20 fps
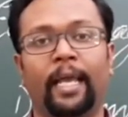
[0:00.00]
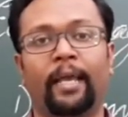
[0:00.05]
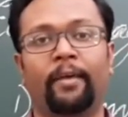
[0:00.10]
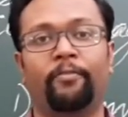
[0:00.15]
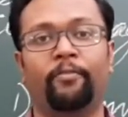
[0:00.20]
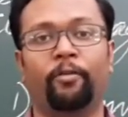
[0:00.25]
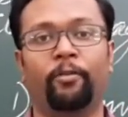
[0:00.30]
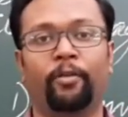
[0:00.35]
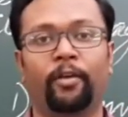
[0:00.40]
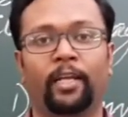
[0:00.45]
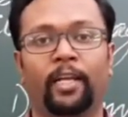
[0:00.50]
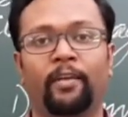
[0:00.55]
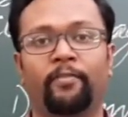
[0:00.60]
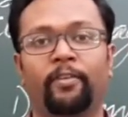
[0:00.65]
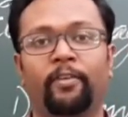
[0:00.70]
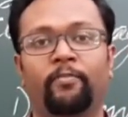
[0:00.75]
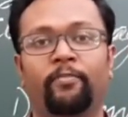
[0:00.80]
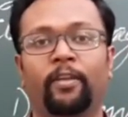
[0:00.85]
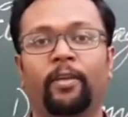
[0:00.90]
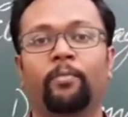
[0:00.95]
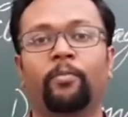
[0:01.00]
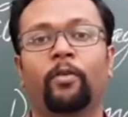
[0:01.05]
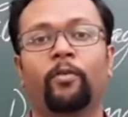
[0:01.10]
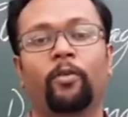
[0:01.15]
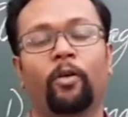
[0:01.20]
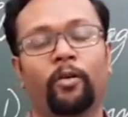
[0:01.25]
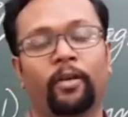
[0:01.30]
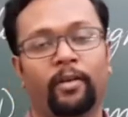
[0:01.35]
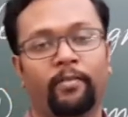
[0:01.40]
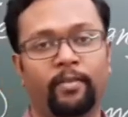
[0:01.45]
a photographic film
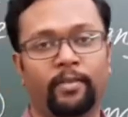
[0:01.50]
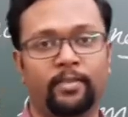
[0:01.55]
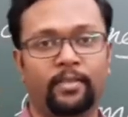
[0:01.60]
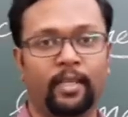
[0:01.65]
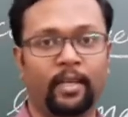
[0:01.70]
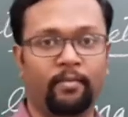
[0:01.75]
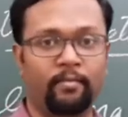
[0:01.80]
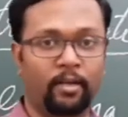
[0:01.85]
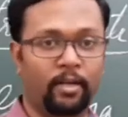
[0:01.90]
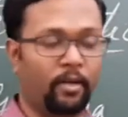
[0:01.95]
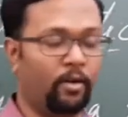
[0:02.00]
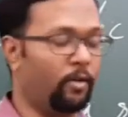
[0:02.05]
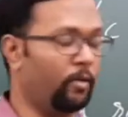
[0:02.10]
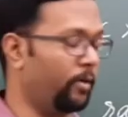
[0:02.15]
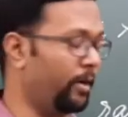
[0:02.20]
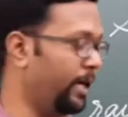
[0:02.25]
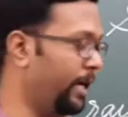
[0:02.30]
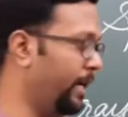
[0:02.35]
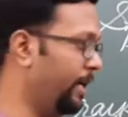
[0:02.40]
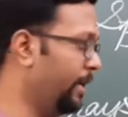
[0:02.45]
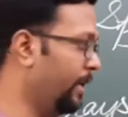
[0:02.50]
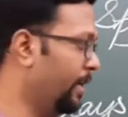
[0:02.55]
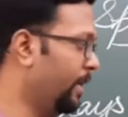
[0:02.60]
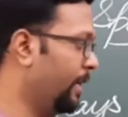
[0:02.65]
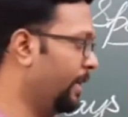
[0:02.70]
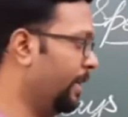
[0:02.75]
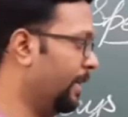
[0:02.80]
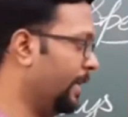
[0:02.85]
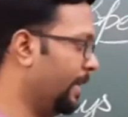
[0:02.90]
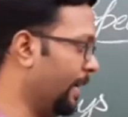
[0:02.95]
coated with silver chloride
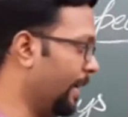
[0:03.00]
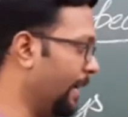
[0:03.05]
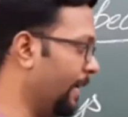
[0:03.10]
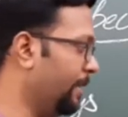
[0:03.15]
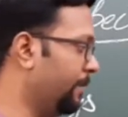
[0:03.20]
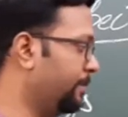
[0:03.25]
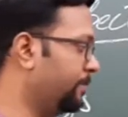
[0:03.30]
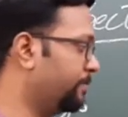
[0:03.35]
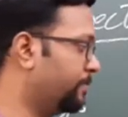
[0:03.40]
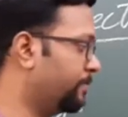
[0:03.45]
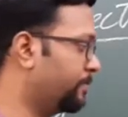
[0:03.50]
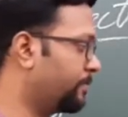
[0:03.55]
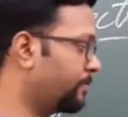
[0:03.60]
can